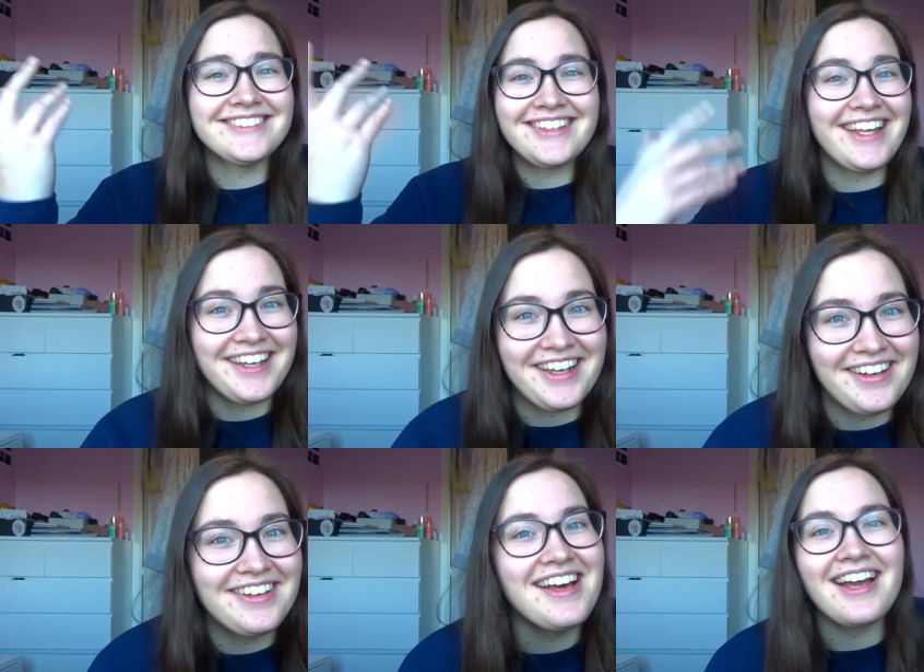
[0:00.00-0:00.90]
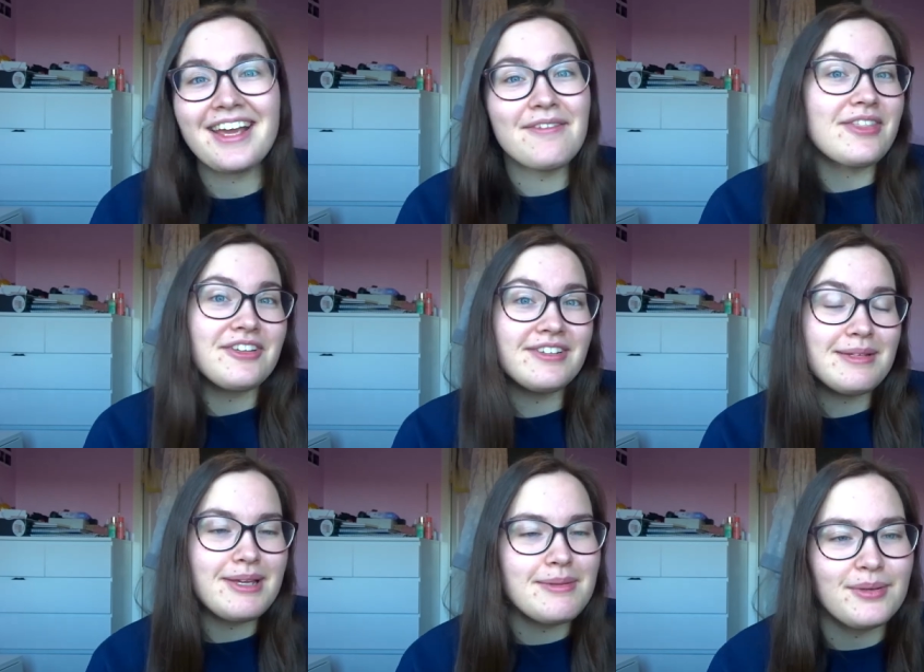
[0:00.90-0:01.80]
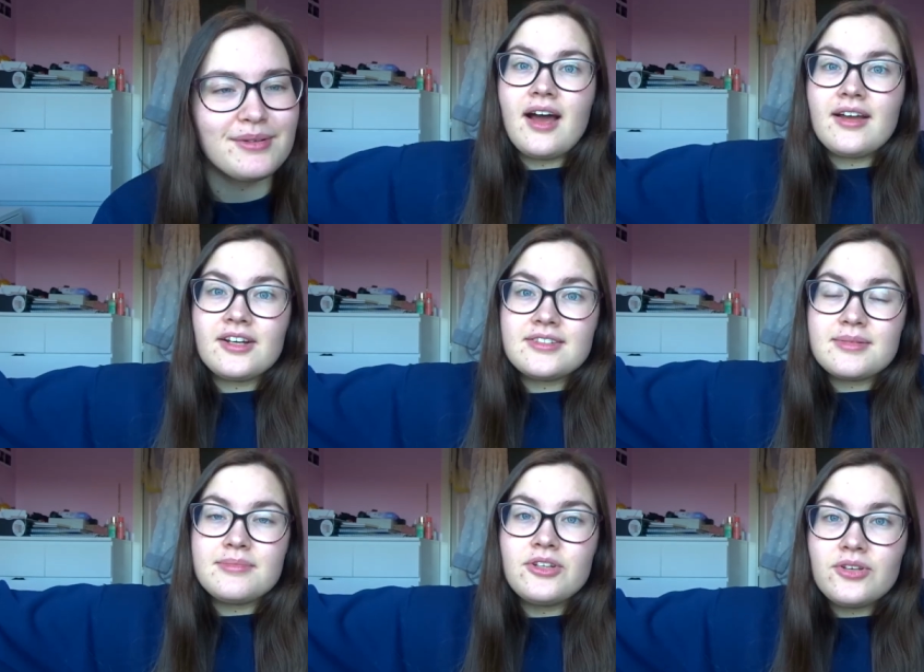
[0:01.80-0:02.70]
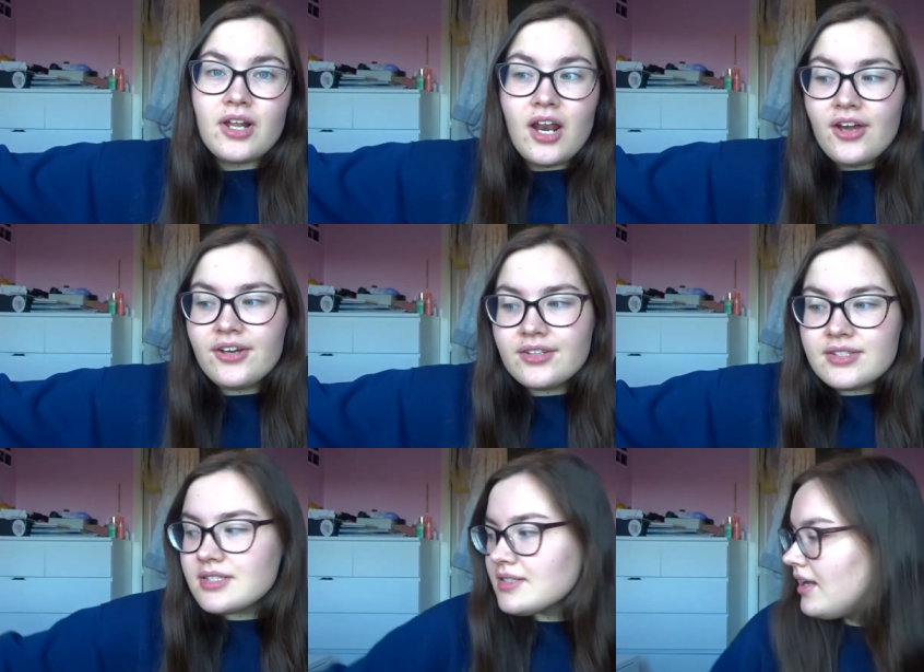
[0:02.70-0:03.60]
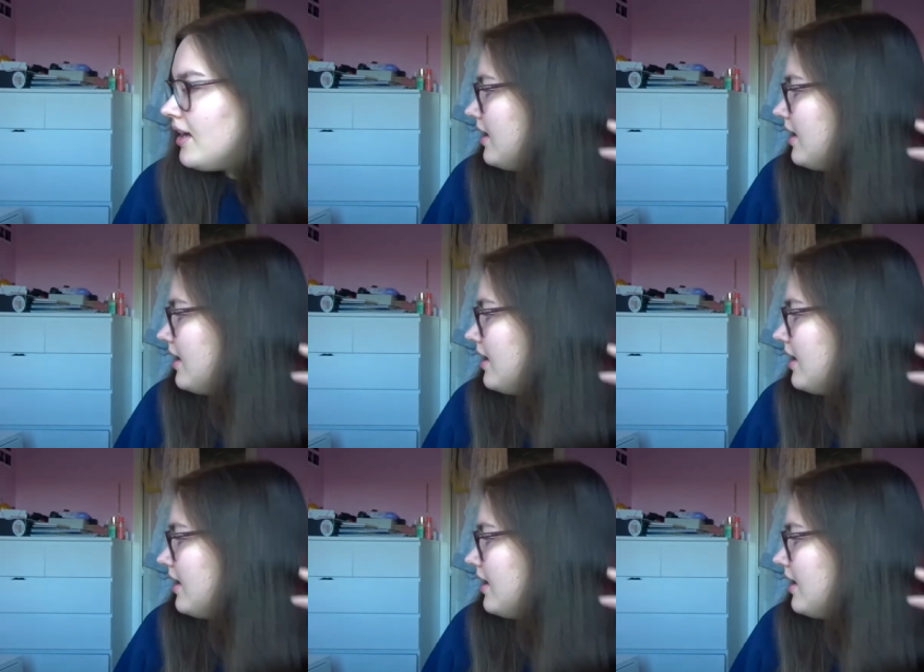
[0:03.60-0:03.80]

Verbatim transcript: there you go, I gave three people. I got some new clothes.